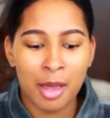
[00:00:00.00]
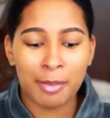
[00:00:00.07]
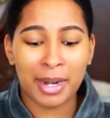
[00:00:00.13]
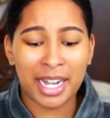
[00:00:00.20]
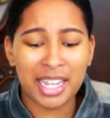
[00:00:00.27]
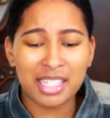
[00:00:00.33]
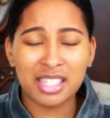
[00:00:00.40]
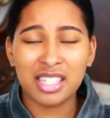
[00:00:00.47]
But
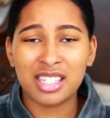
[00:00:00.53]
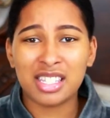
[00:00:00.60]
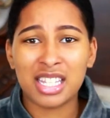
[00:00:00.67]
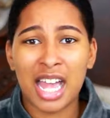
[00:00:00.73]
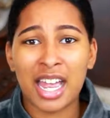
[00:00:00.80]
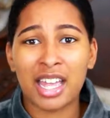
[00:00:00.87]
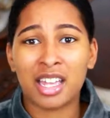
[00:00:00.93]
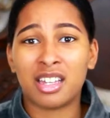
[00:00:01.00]
I guess it's
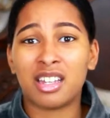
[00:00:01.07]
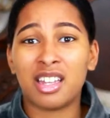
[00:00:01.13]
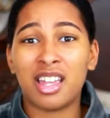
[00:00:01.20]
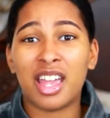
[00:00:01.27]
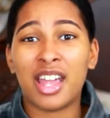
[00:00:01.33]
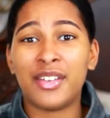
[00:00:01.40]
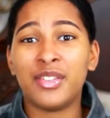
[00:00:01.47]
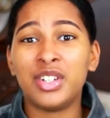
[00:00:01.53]
like
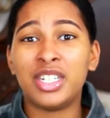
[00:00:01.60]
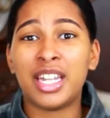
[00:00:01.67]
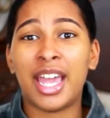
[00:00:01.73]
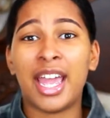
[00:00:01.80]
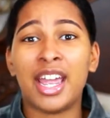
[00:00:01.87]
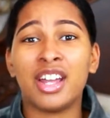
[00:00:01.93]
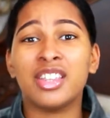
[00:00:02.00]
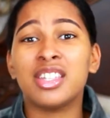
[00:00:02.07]
every
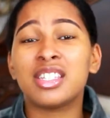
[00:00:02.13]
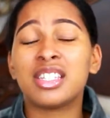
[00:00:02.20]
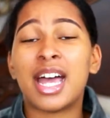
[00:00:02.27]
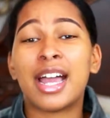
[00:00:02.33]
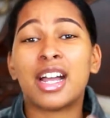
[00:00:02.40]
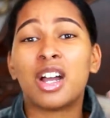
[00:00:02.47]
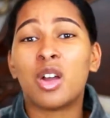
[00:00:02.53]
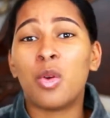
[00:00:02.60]
day, or this
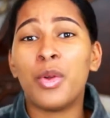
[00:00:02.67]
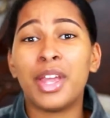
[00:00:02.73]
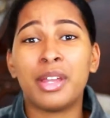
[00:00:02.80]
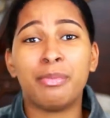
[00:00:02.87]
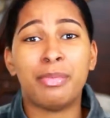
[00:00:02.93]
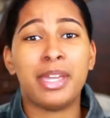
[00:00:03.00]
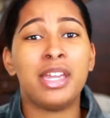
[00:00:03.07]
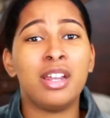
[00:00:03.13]
like a
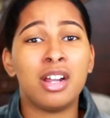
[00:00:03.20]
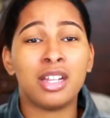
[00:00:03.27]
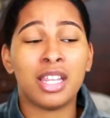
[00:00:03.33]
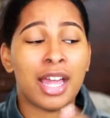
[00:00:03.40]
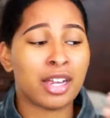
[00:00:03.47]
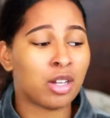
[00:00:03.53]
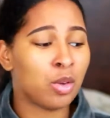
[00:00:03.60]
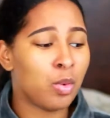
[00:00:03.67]
quick beat or
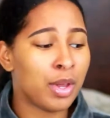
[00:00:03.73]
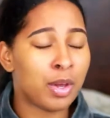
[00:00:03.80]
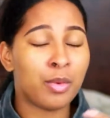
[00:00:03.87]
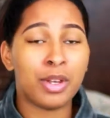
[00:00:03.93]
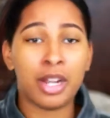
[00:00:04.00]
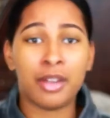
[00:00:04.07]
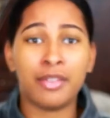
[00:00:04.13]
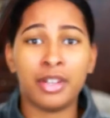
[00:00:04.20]
like a quick
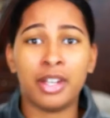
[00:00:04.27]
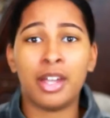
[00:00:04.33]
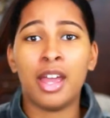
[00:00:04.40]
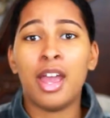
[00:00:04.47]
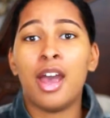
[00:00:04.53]
whatever.